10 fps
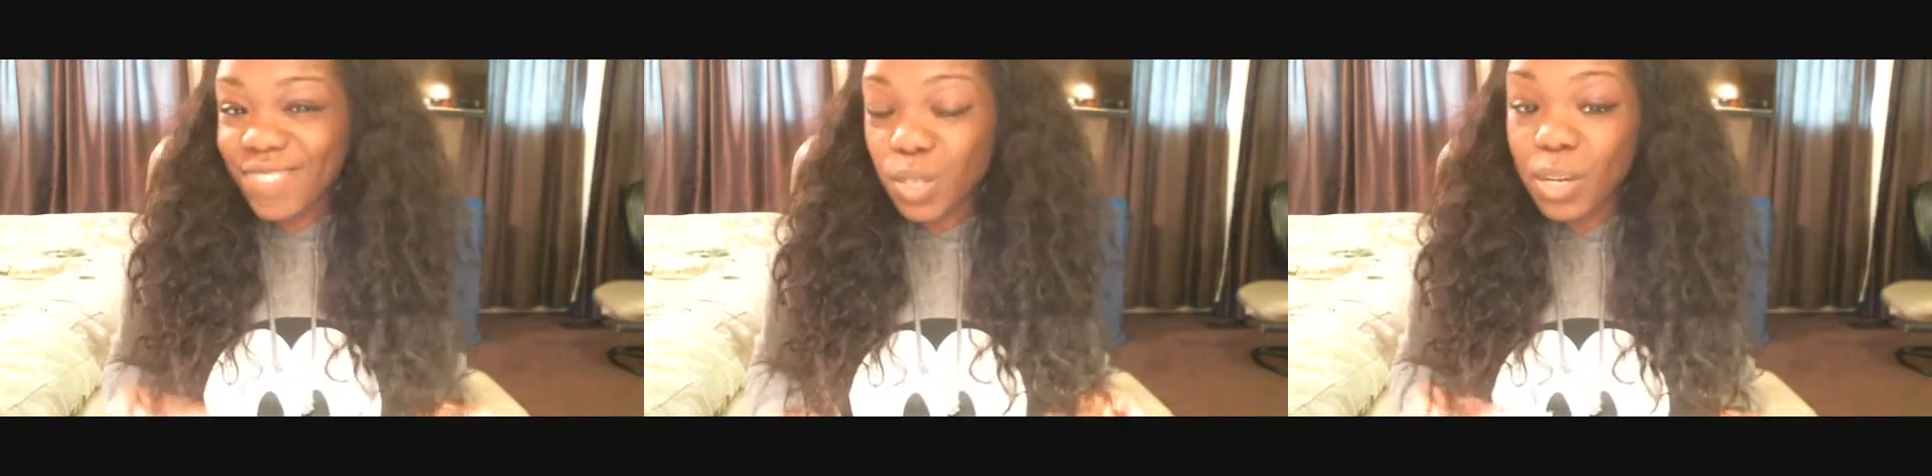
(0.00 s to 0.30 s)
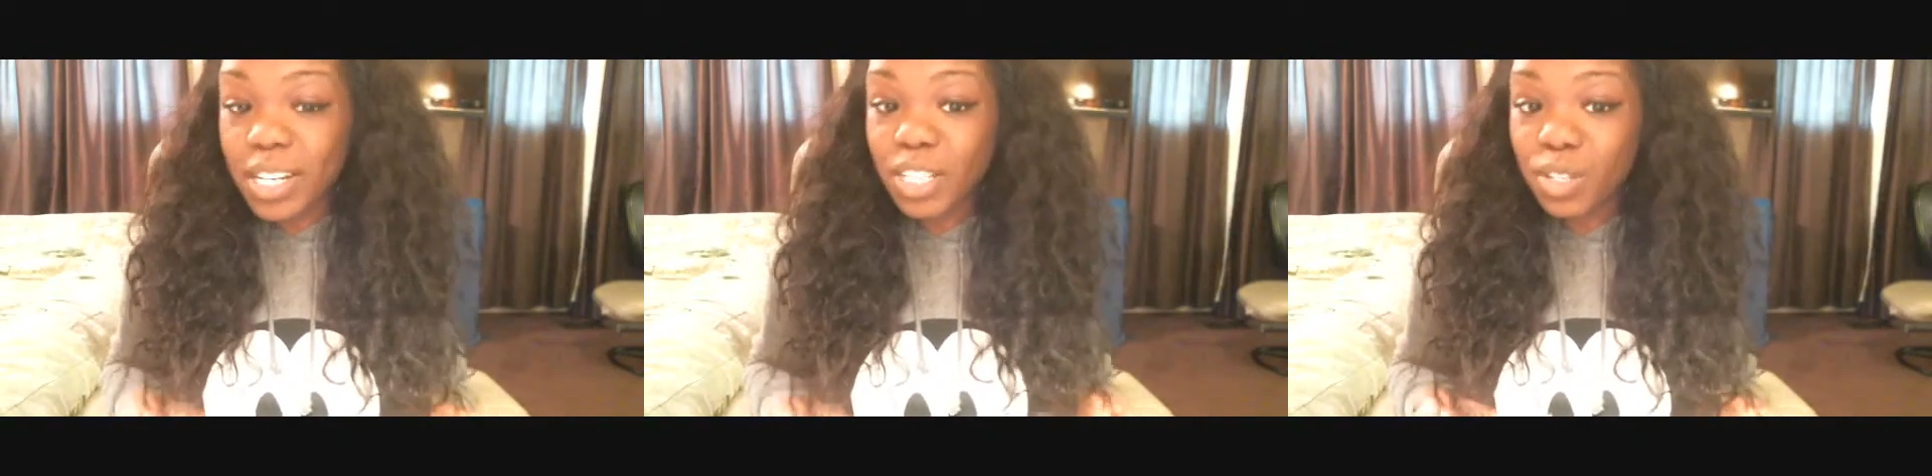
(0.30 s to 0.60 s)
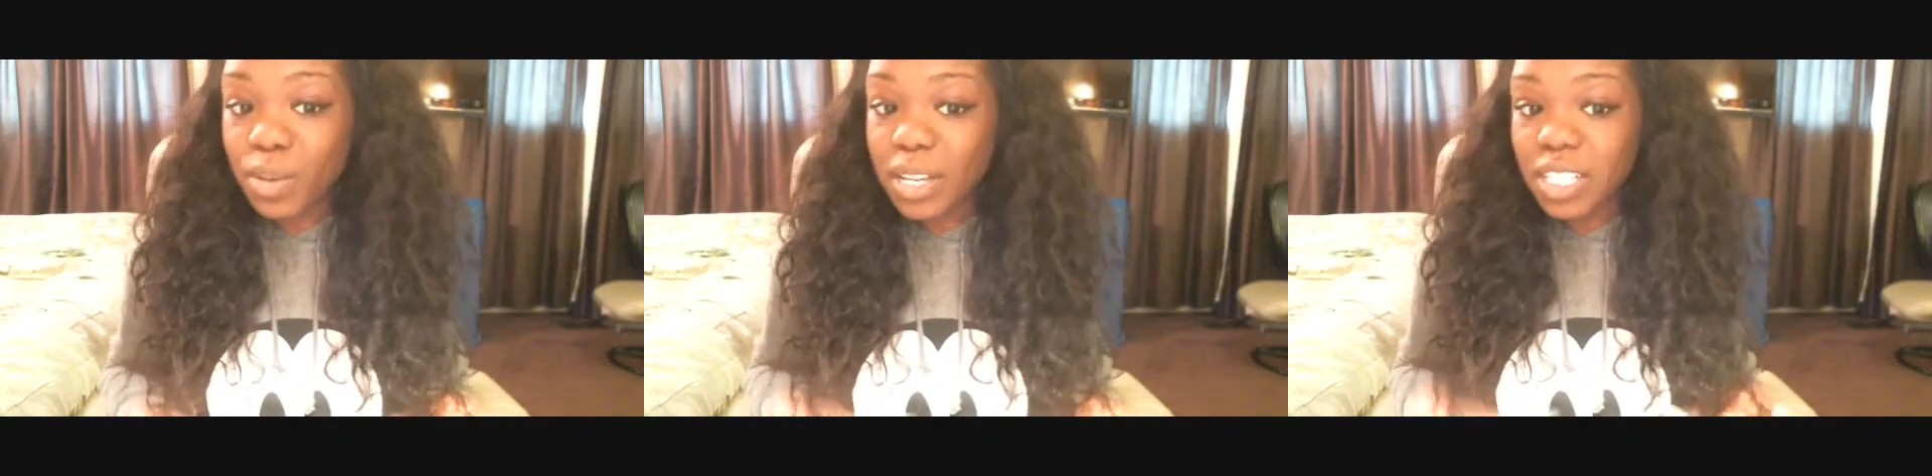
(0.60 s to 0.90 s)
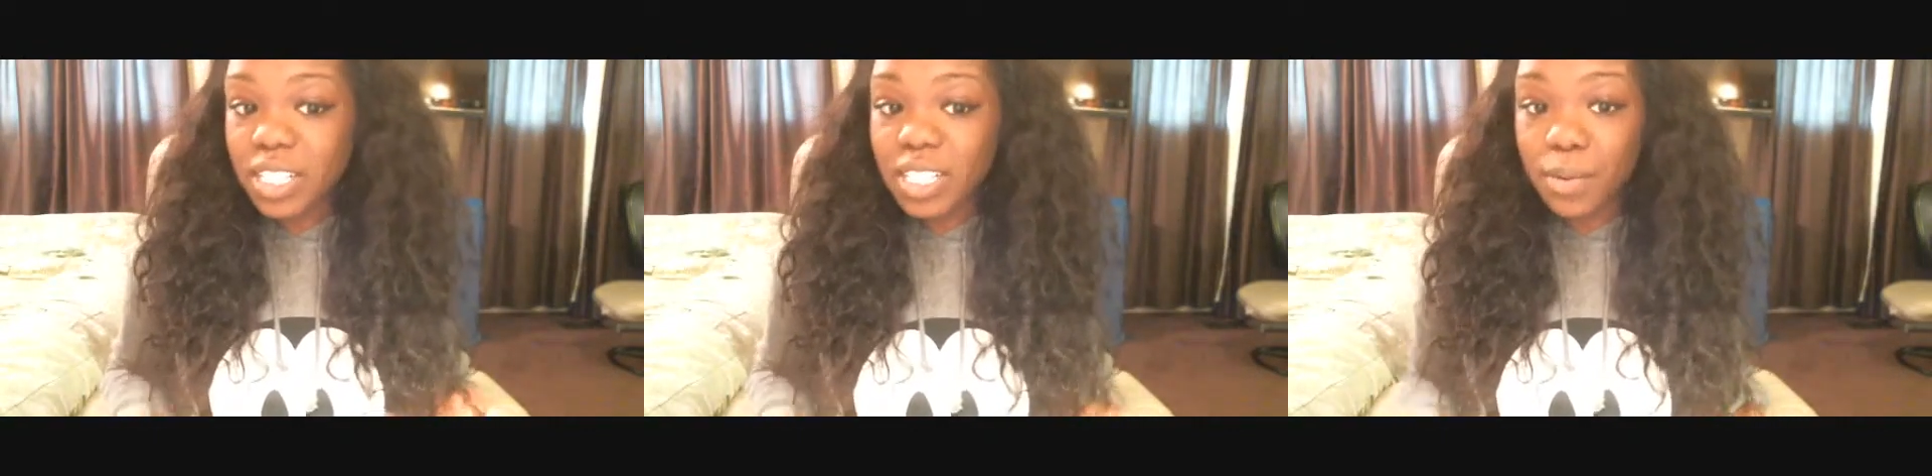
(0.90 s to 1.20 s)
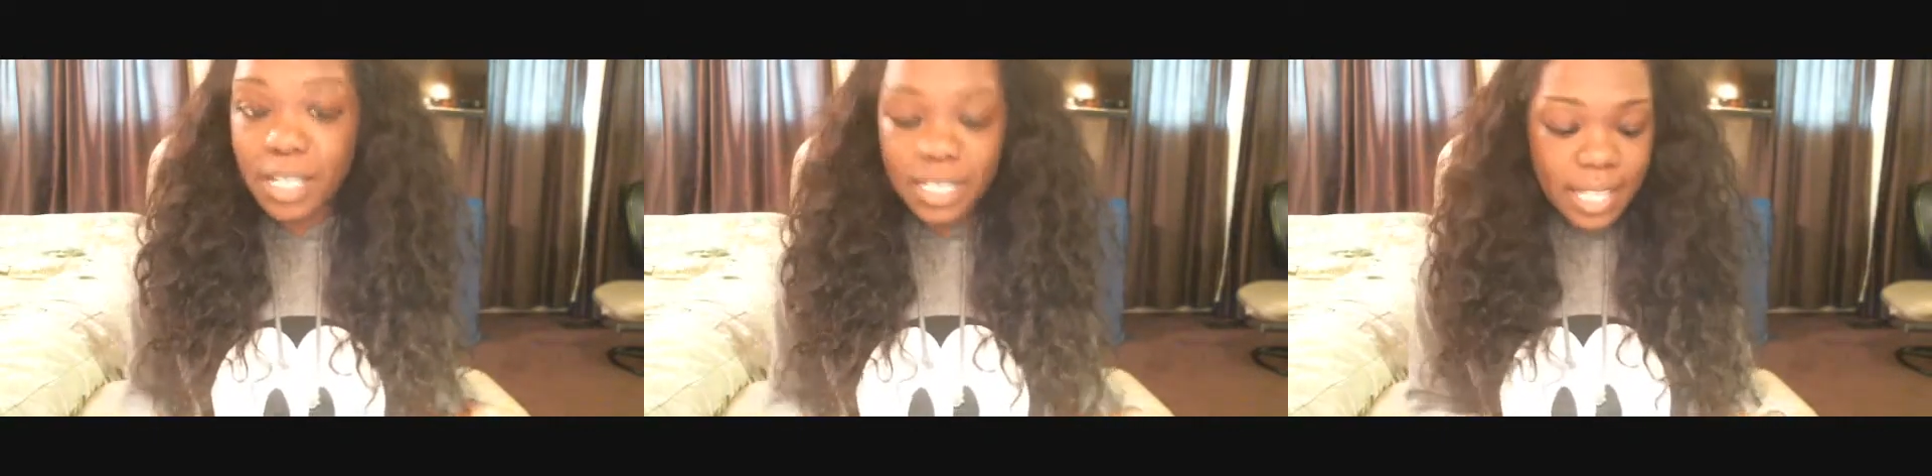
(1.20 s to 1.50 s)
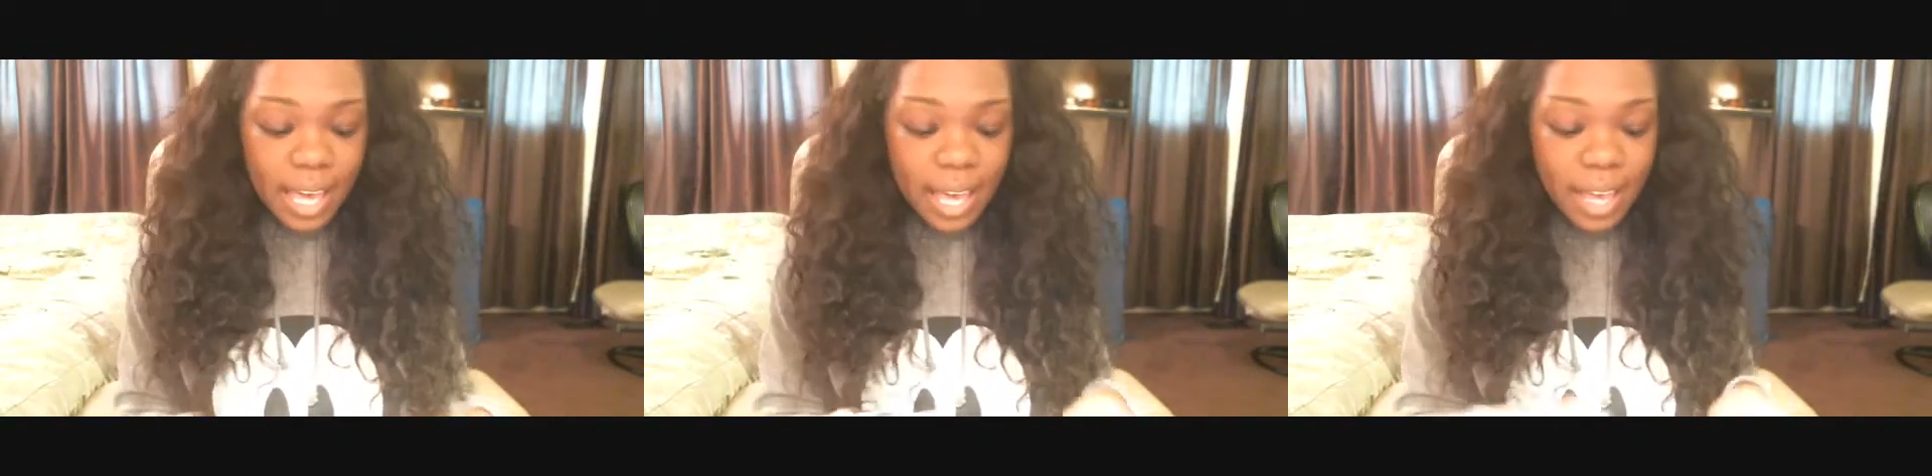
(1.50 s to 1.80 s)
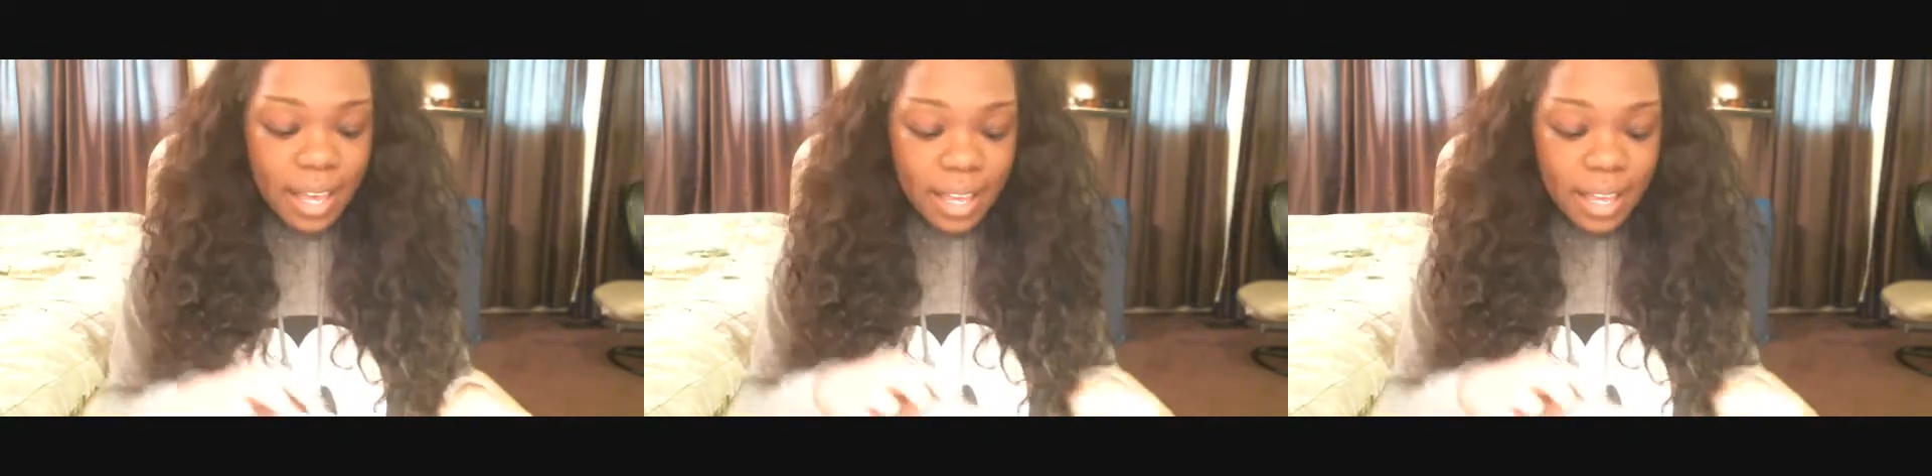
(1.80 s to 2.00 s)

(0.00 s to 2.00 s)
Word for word: 22 inches, I want to say.